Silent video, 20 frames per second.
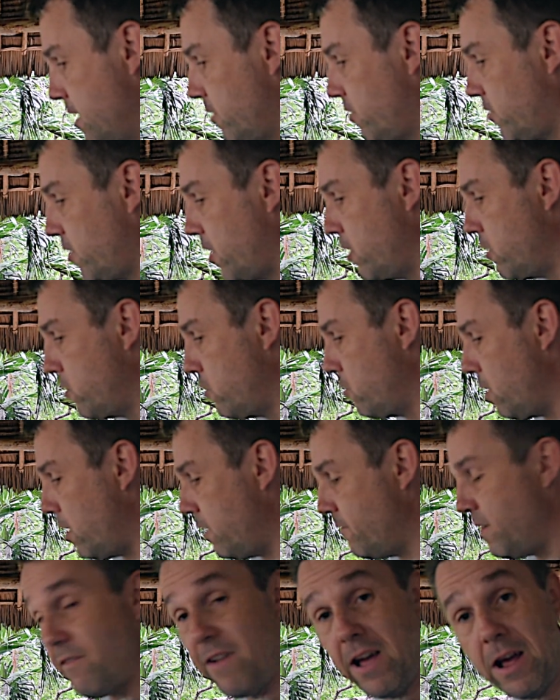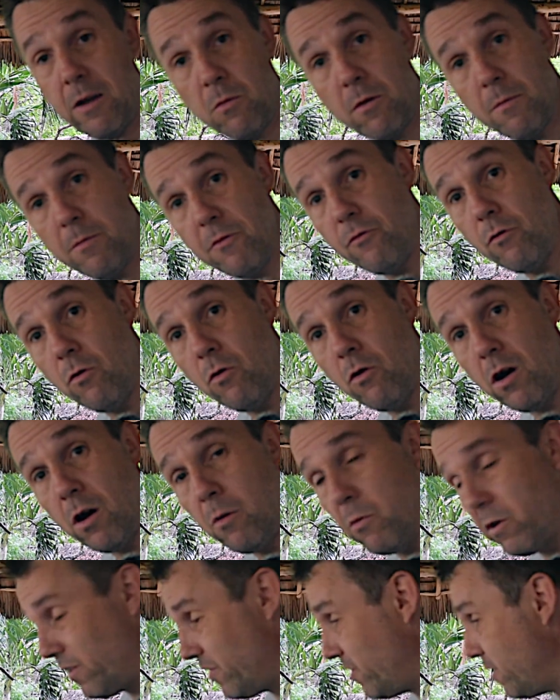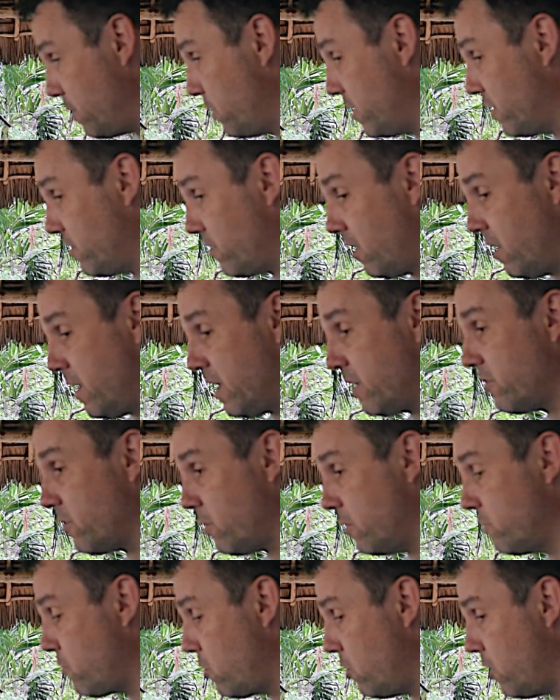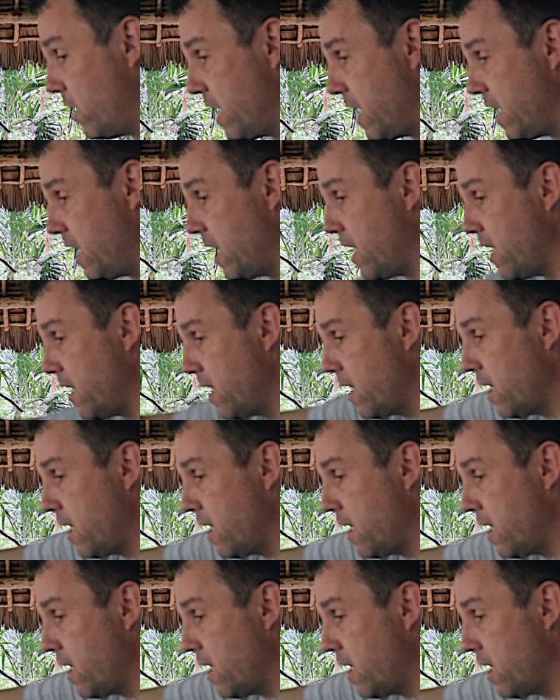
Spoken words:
So I've never had one before. I want to see what it's like. So I've got here